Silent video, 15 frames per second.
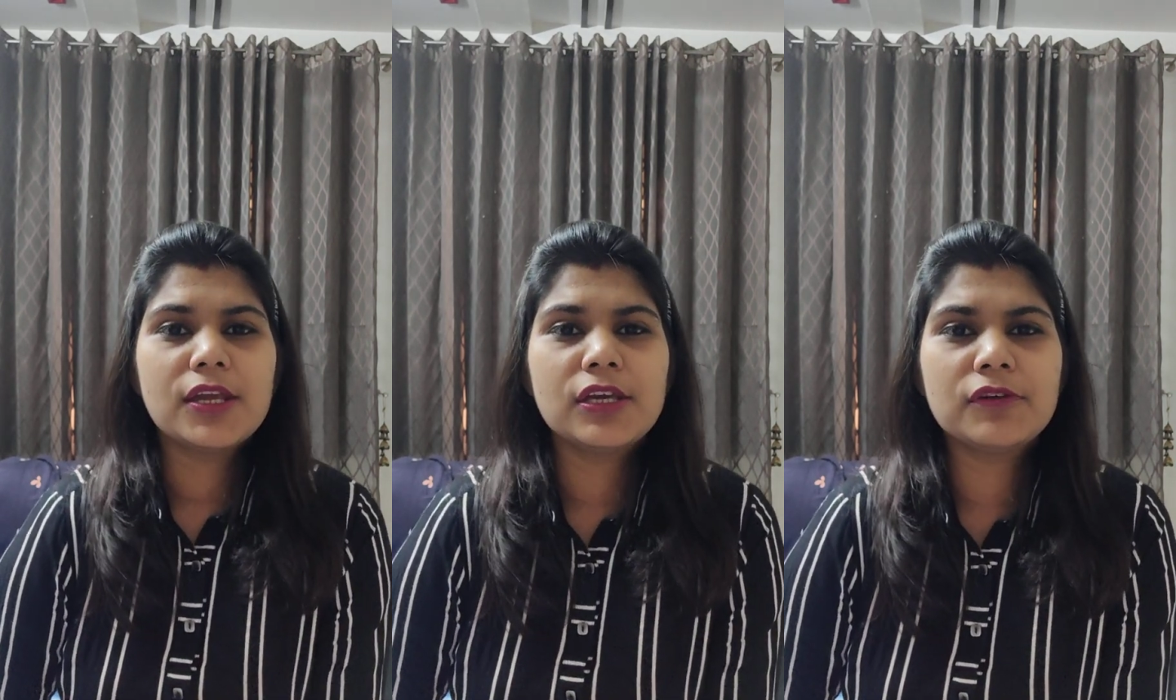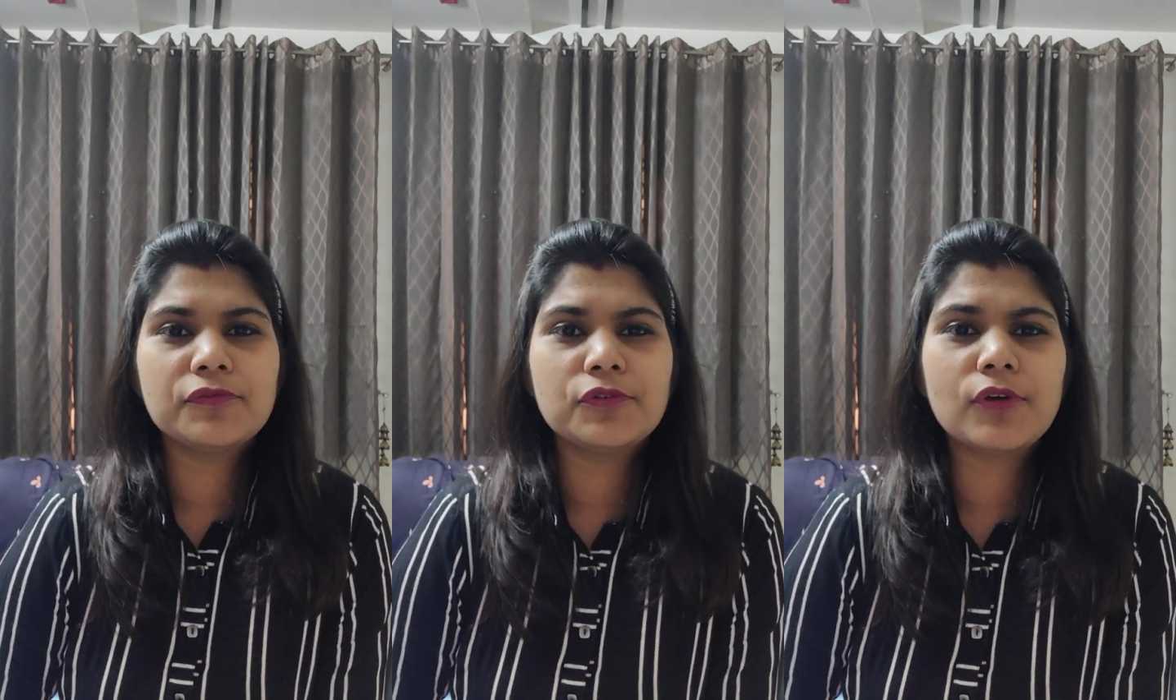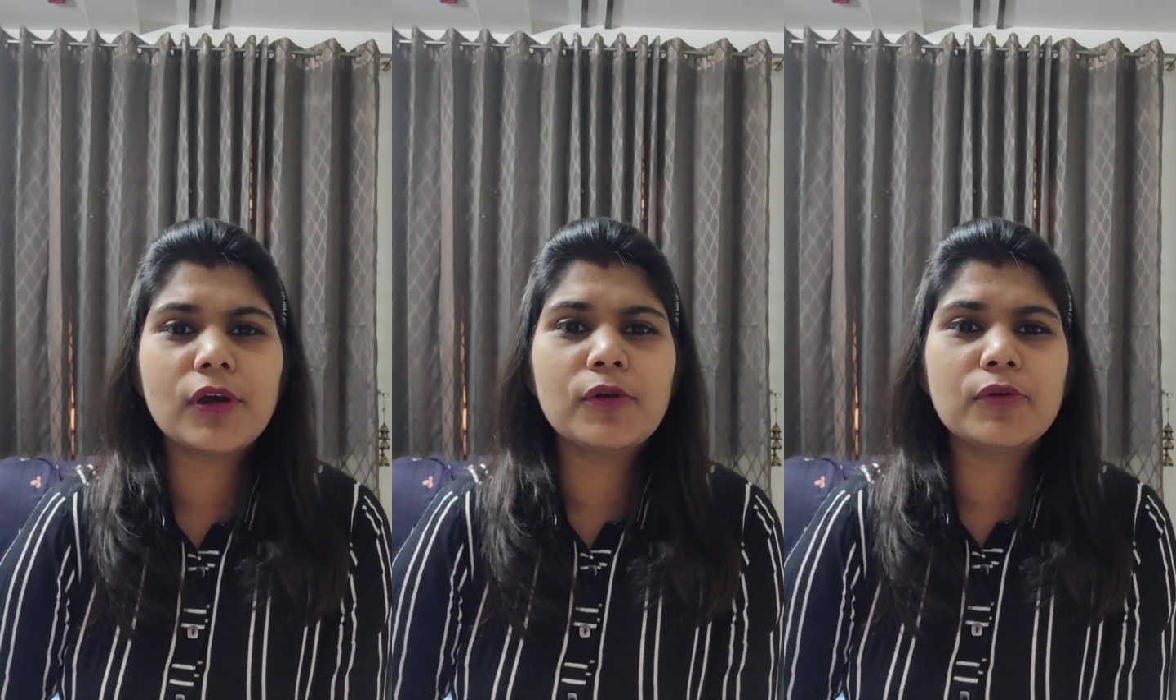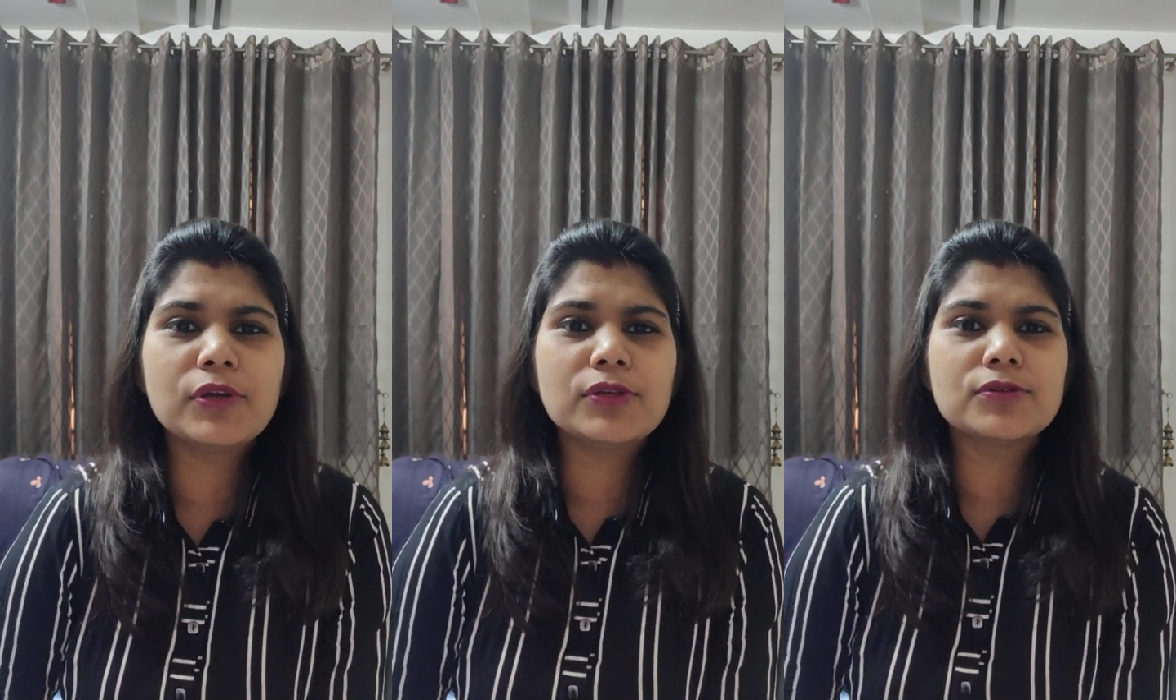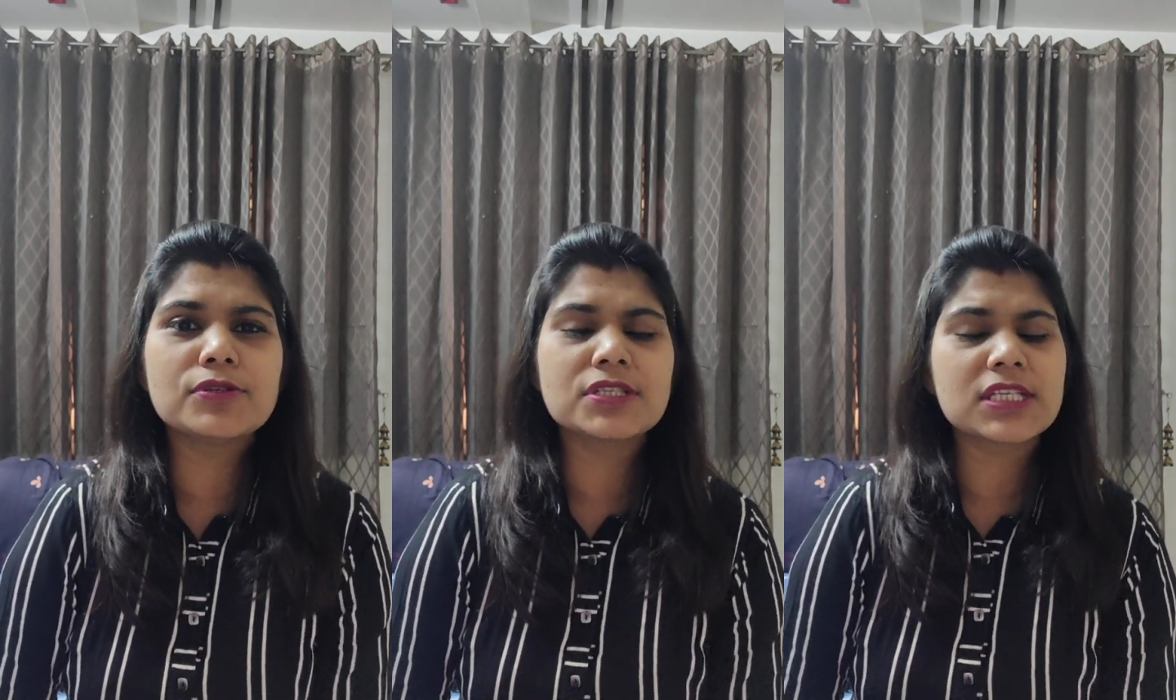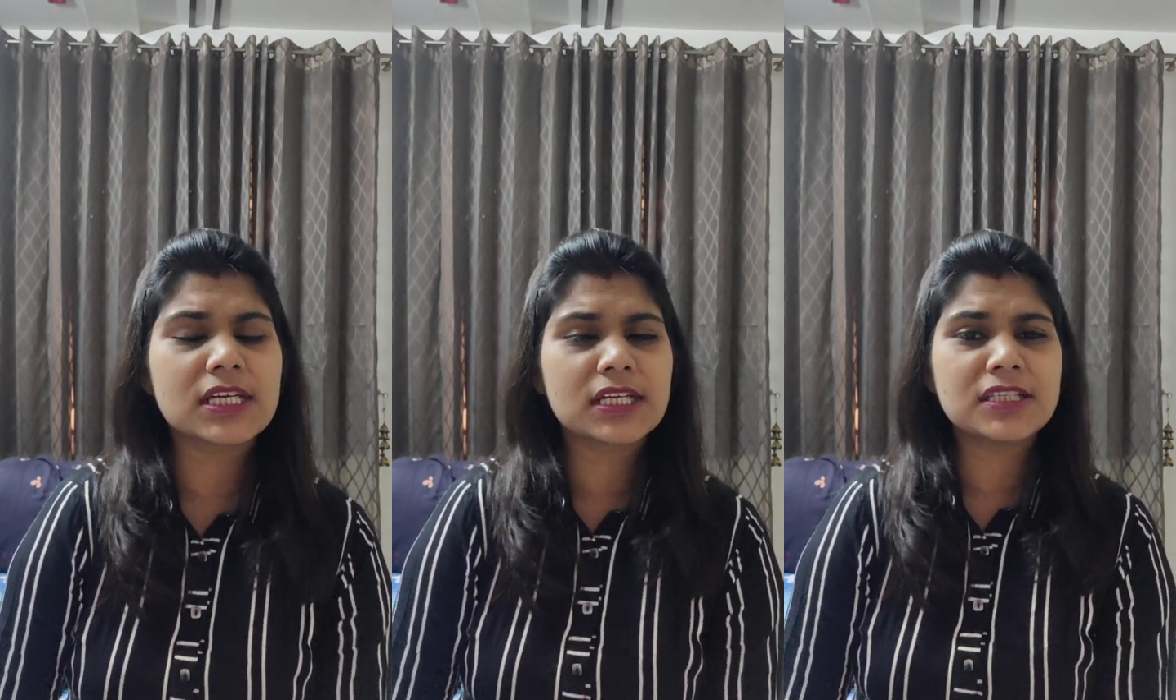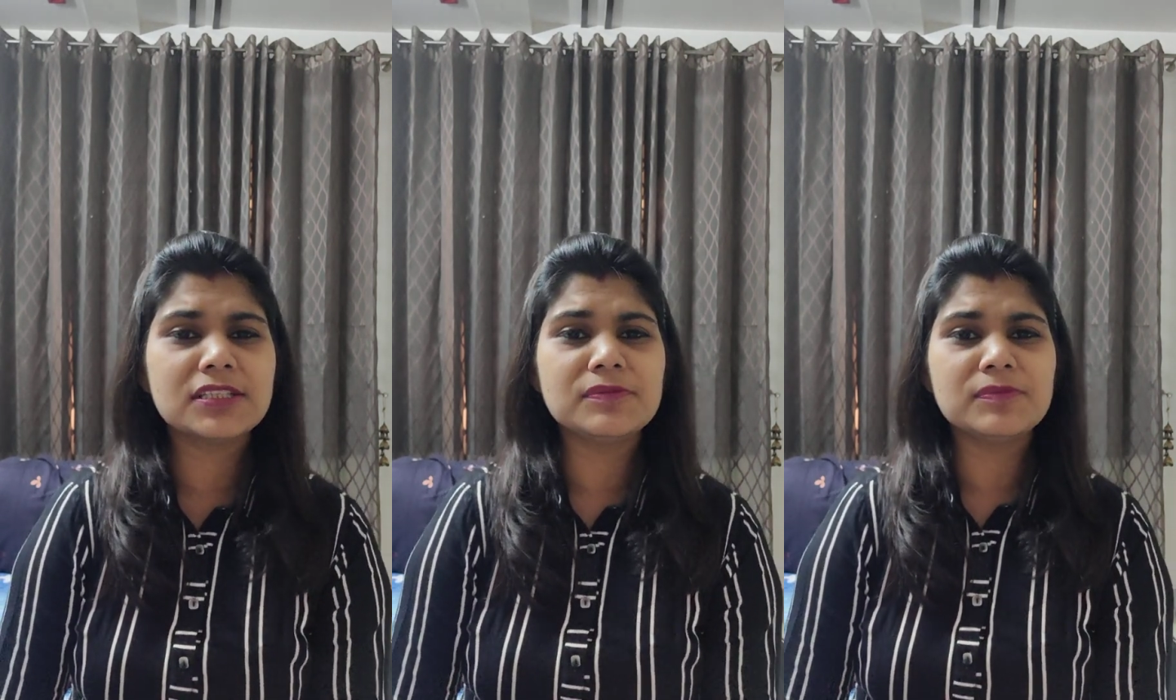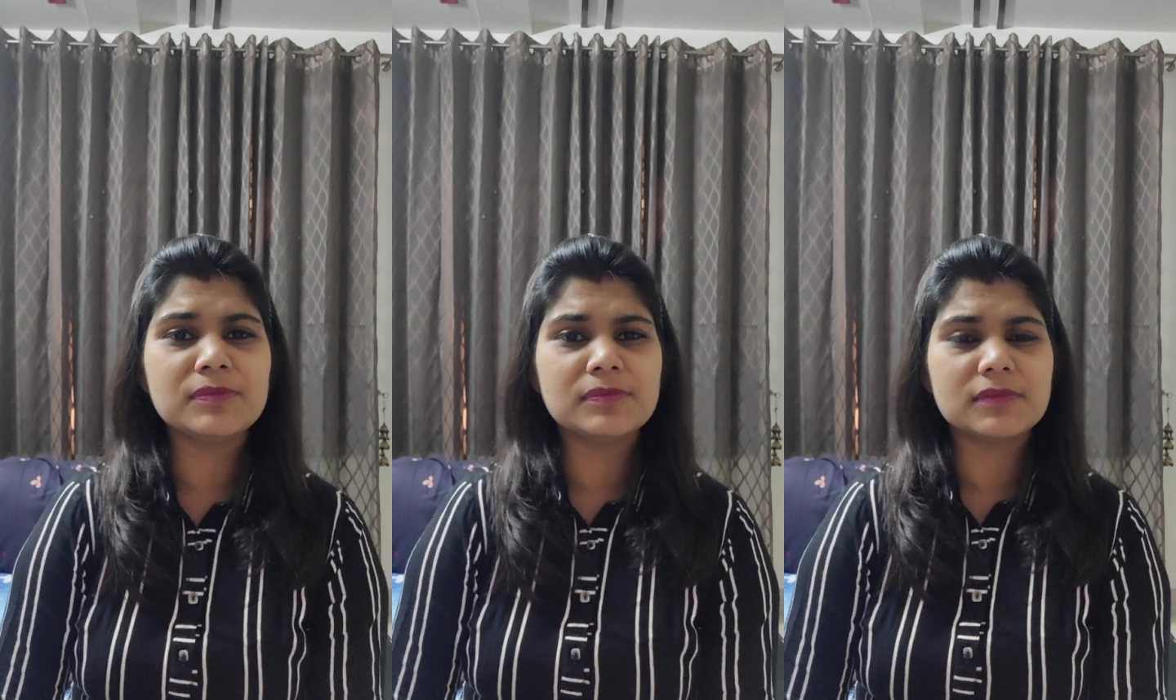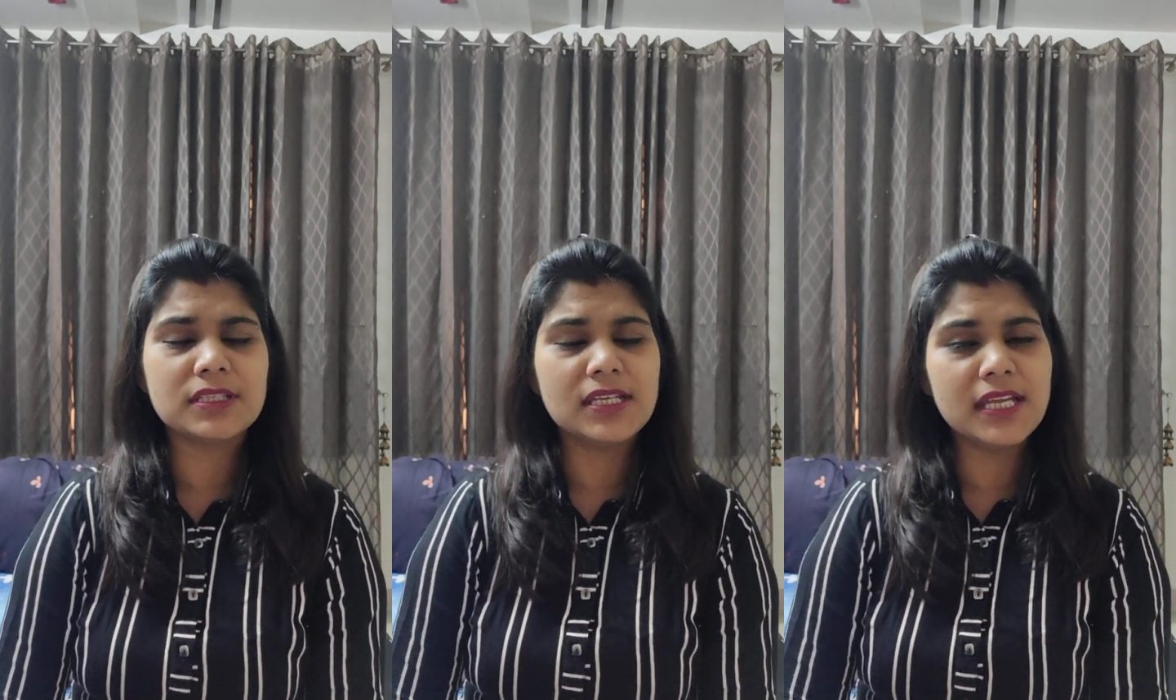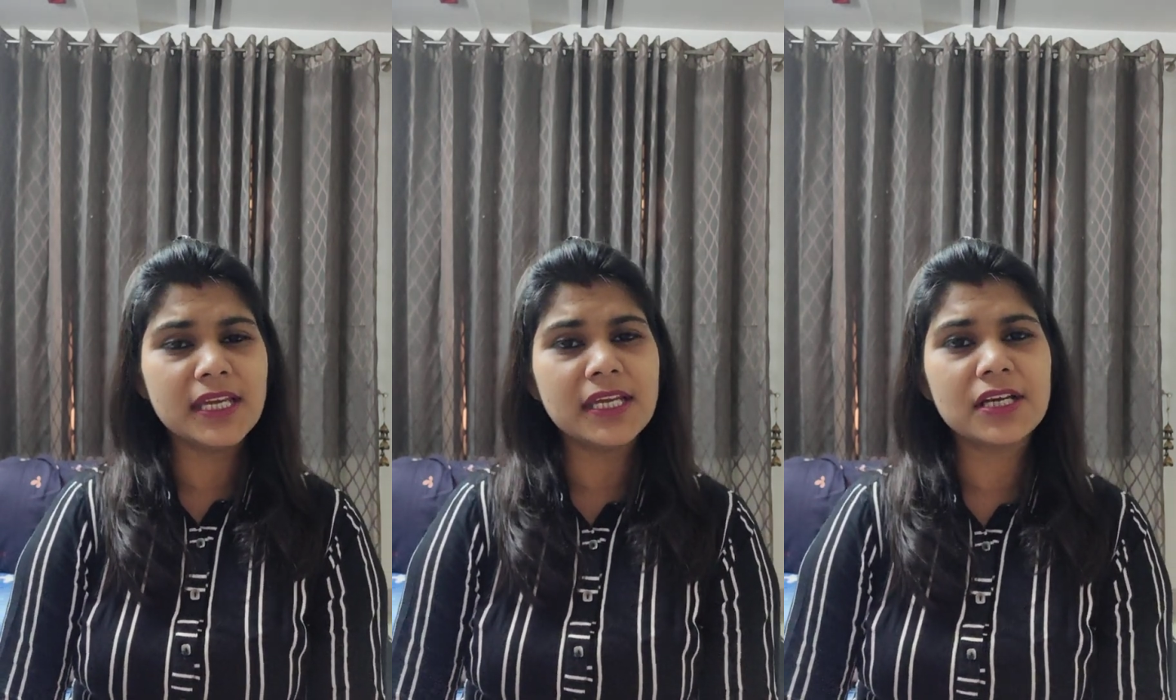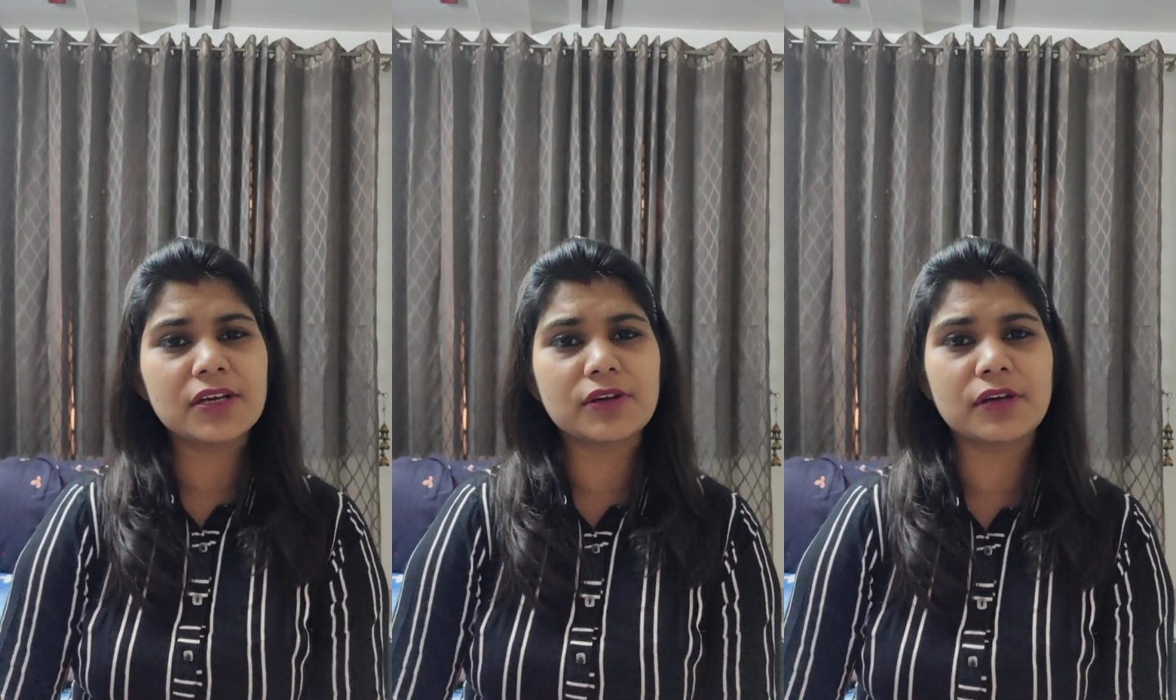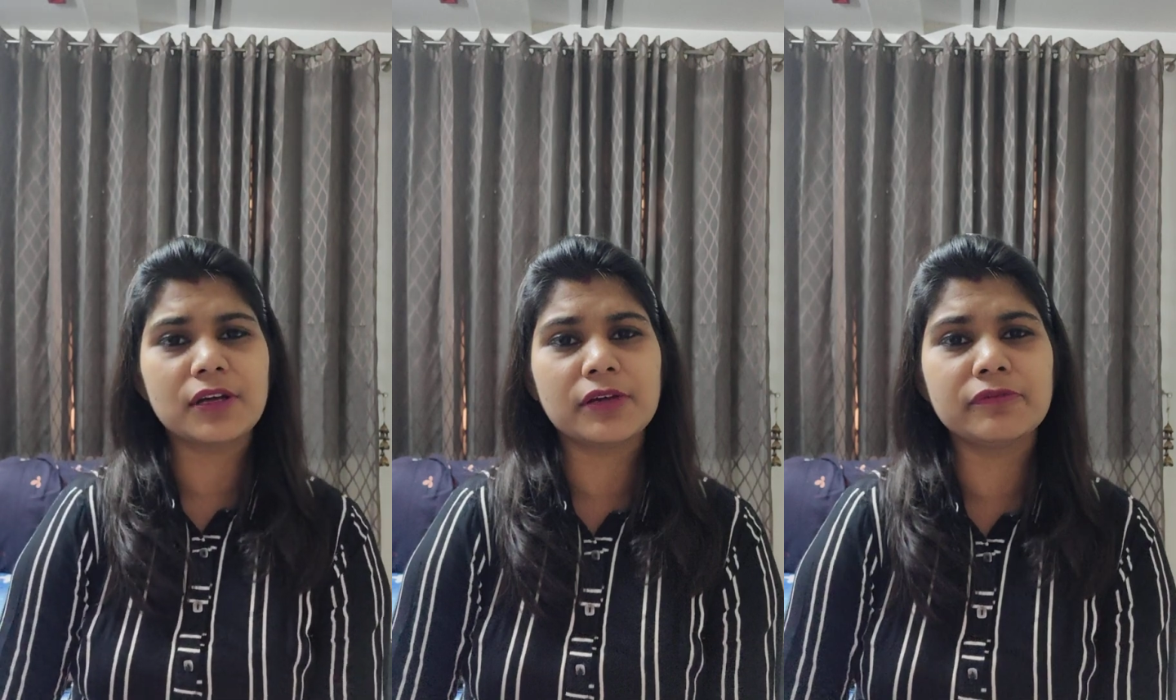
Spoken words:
If you are going to share the link